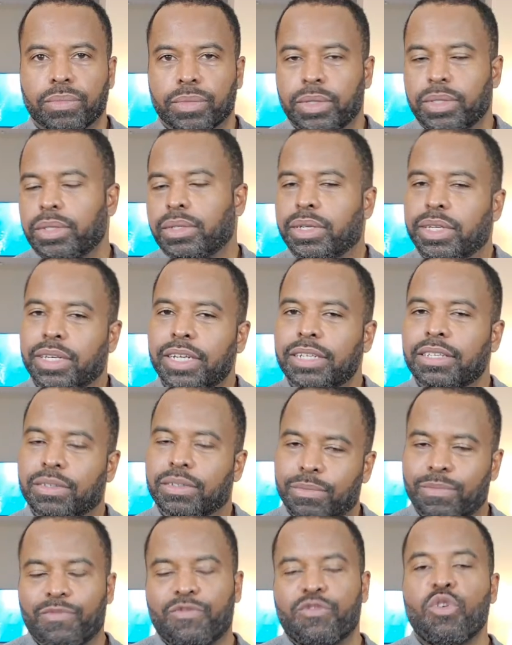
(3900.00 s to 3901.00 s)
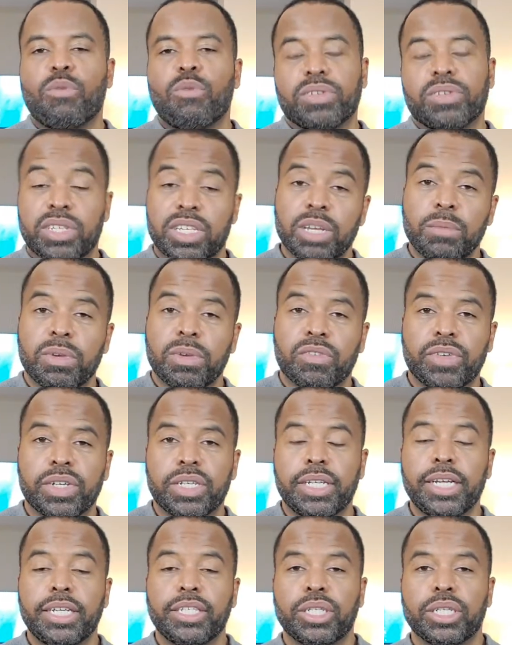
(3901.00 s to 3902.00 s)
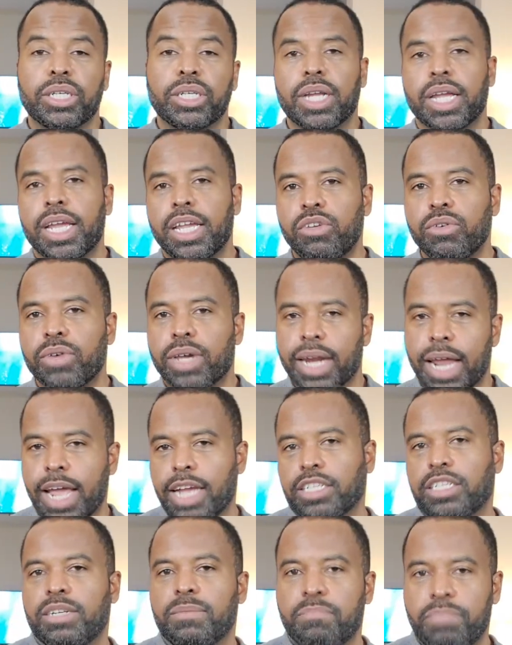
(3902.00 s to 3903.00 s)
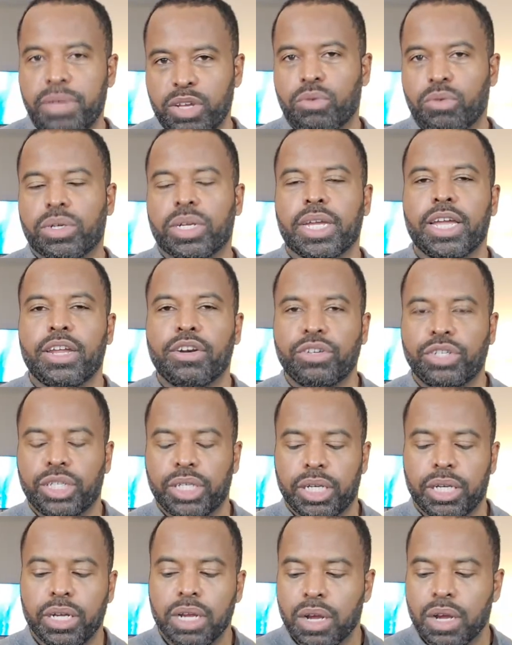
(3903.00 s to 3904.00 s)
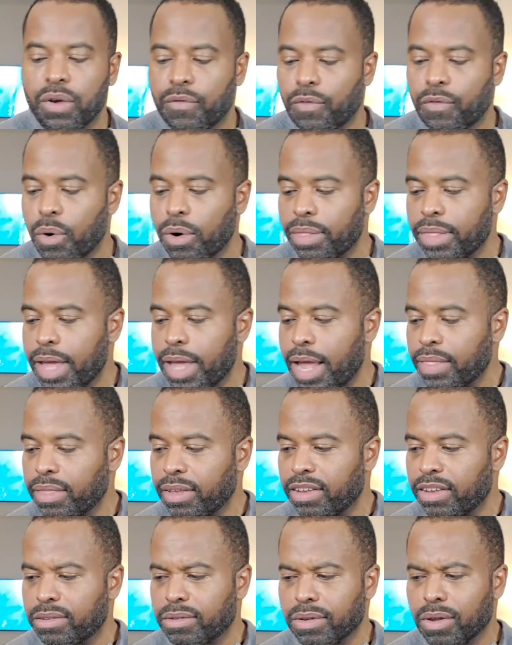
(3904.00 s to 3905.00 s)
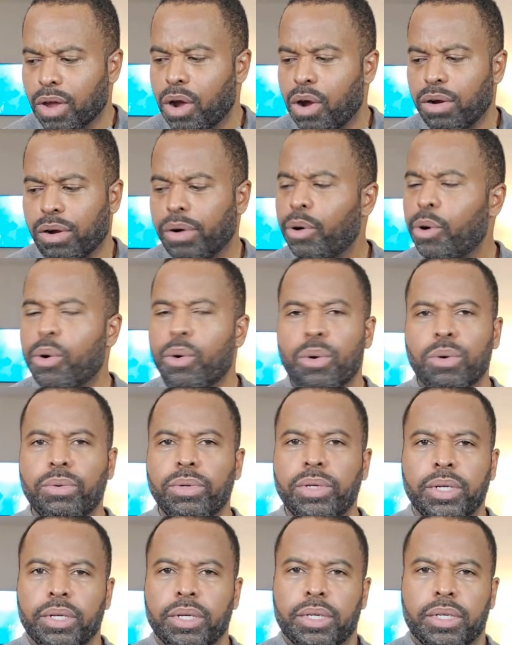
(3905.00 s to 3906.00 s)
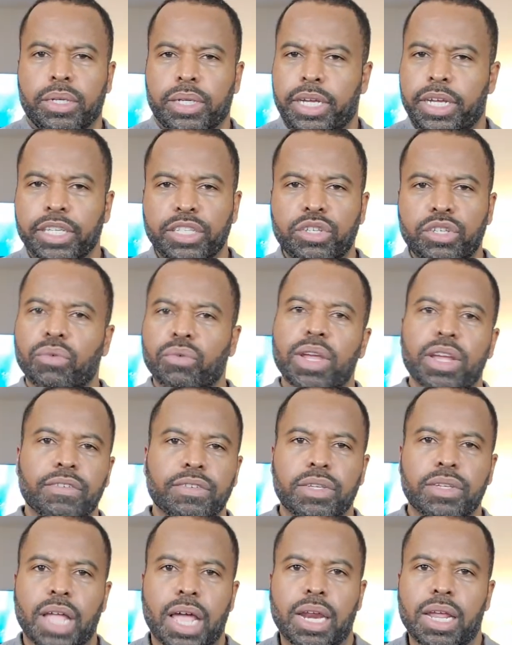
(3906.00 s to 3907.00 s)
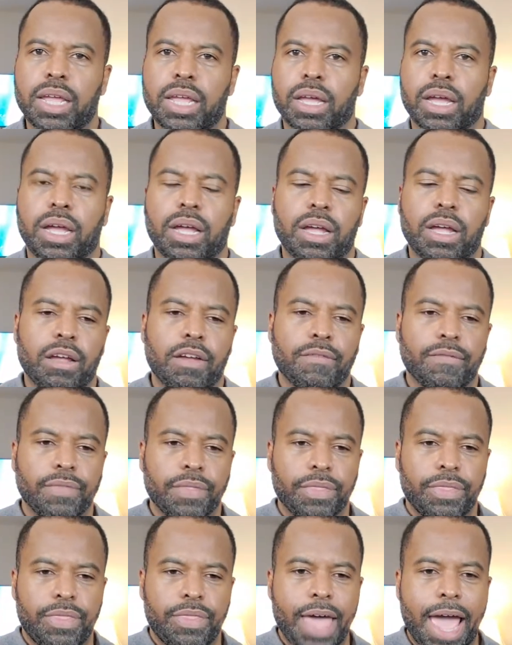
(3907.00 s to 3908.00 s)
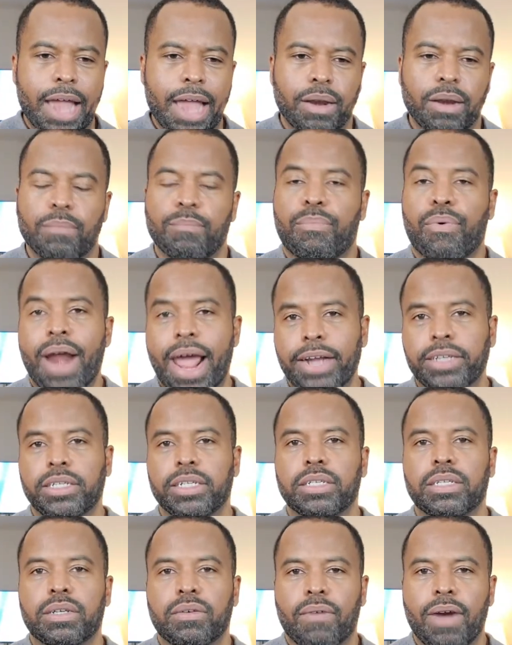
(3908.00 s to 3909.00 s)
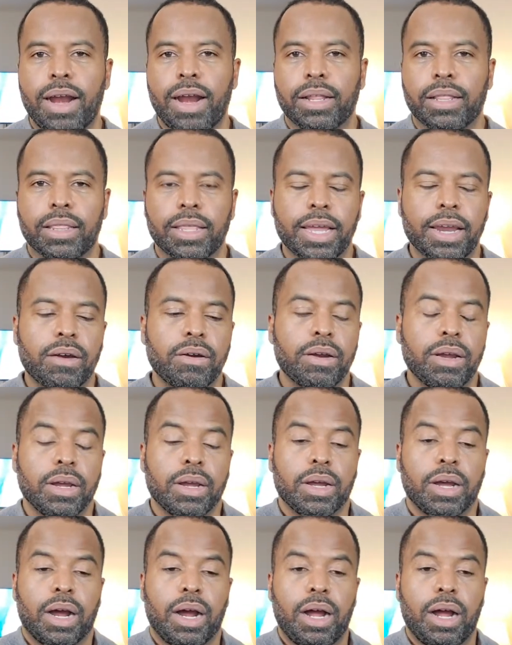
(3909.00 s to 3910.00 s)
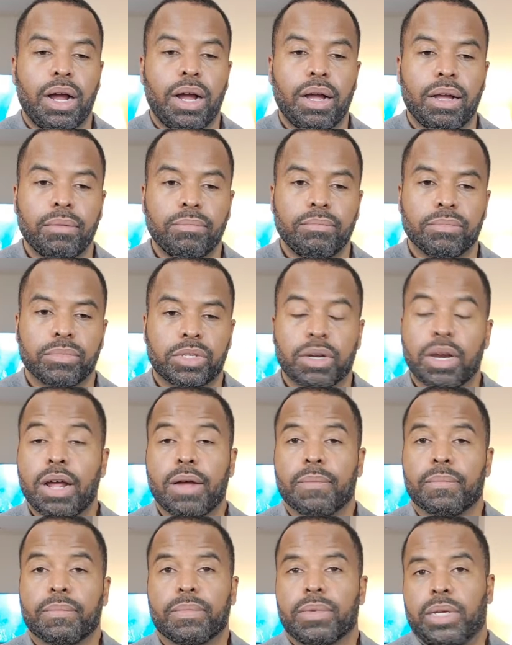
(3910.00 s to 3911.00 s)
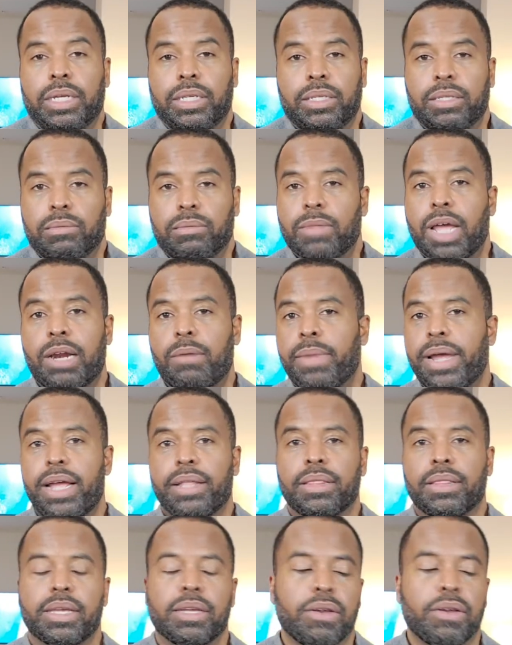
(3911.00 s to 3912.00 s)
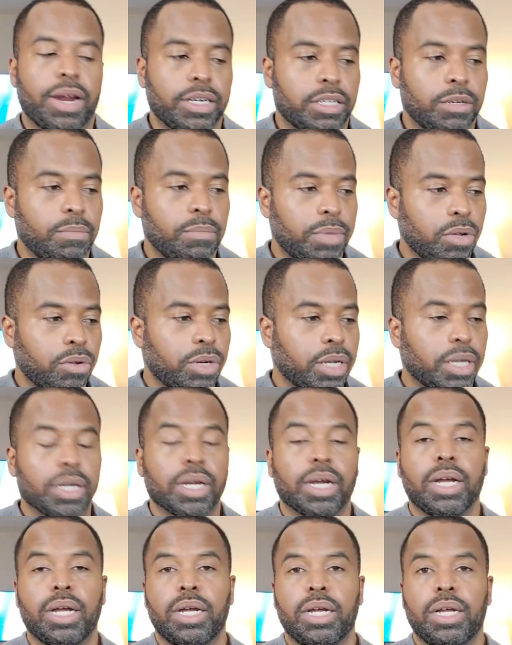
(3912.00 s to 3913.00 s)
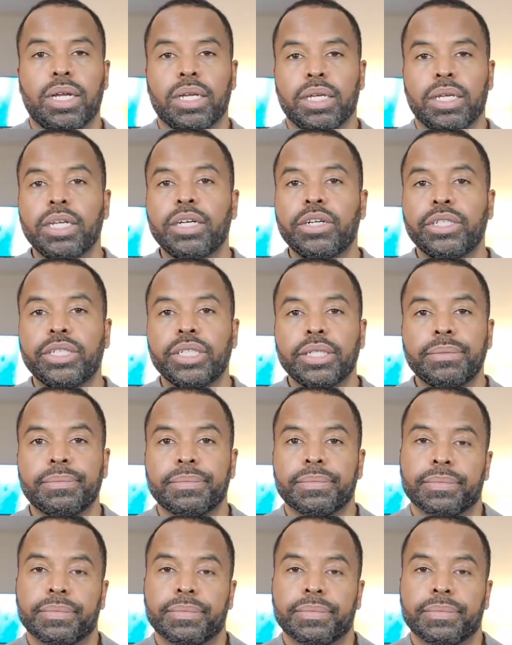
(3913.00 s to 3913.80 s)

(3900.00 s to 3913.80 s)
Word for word: just a form of semen retention, and you can actually build energy for that. There's a whole history of study of that practice right there. Um, so no, it's not a bad thing. You're actually building uh, energy.